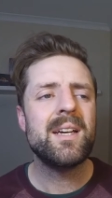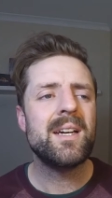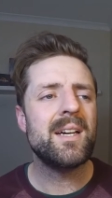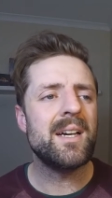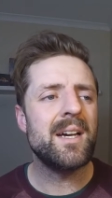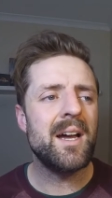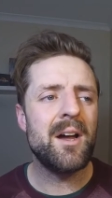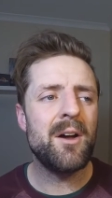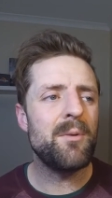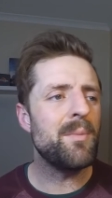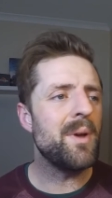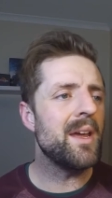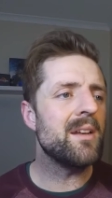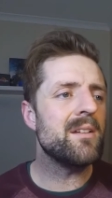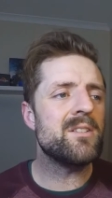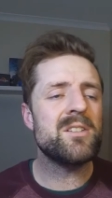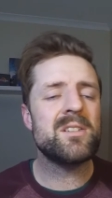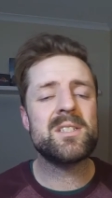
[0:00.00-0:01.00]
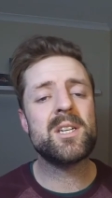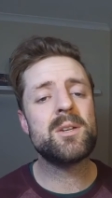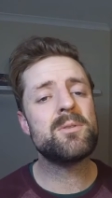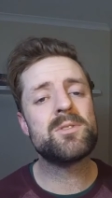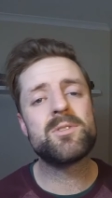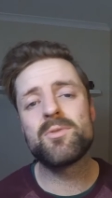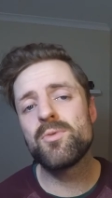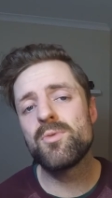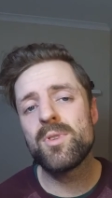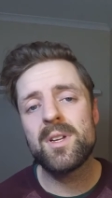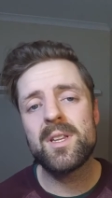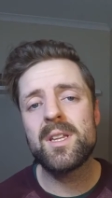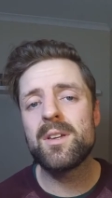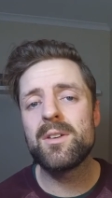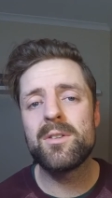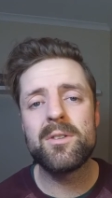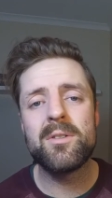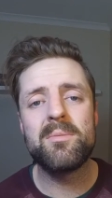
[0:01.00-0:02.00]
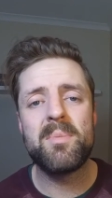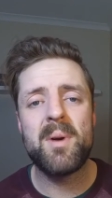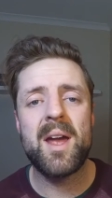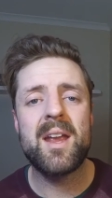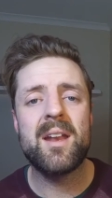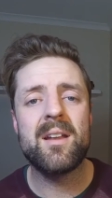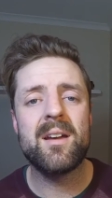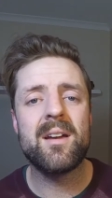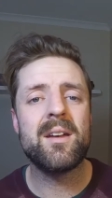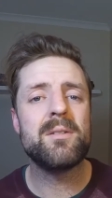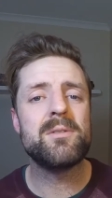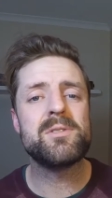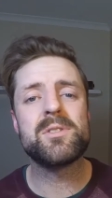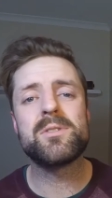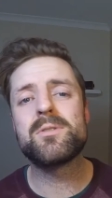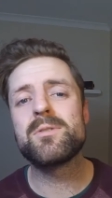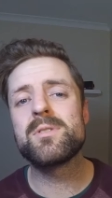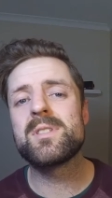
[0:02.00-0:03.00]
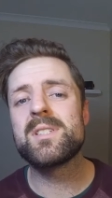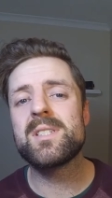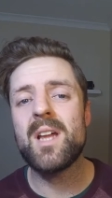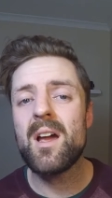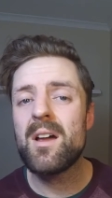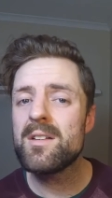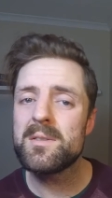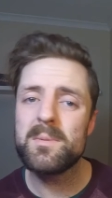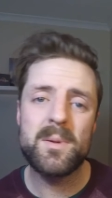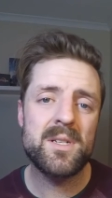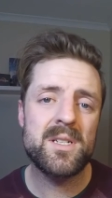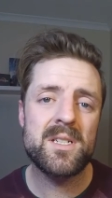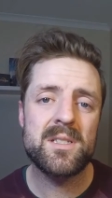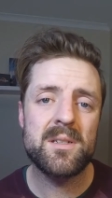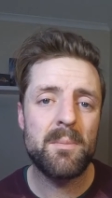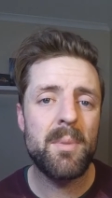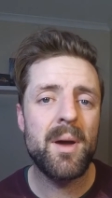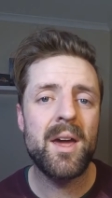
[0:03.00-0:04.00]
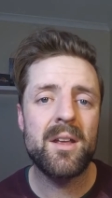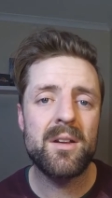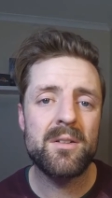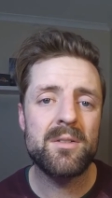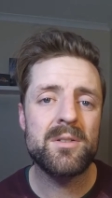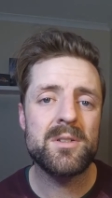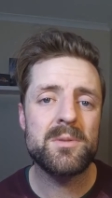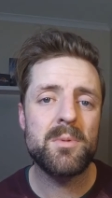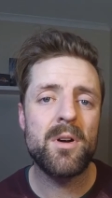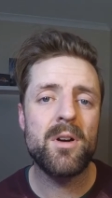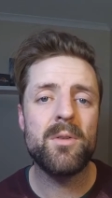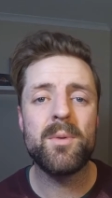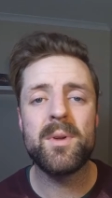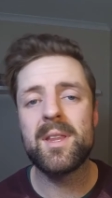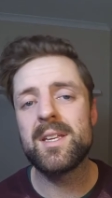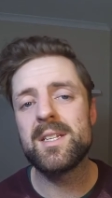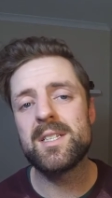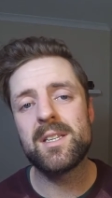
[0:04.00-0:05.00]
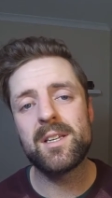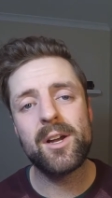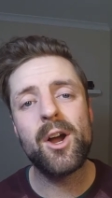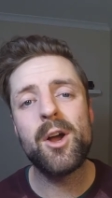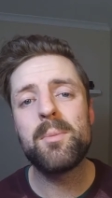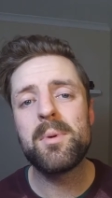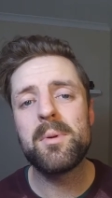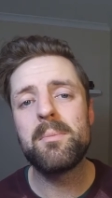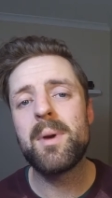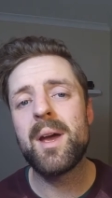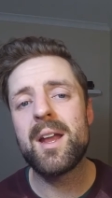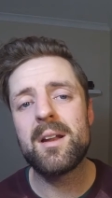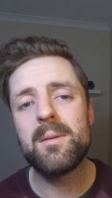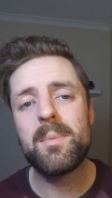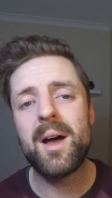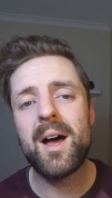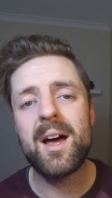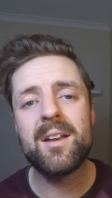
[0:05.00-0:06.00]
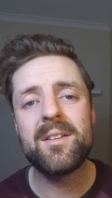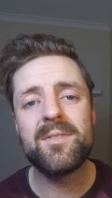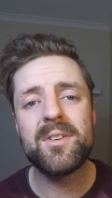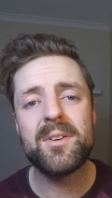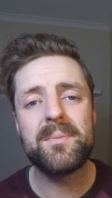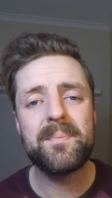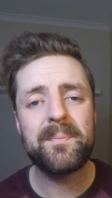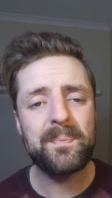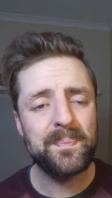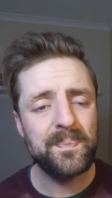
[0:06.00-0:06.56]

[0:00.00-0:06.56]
Um, and just, it was a really good beta. It was a good sales pitch as a beta as well when they did the open beta part of it.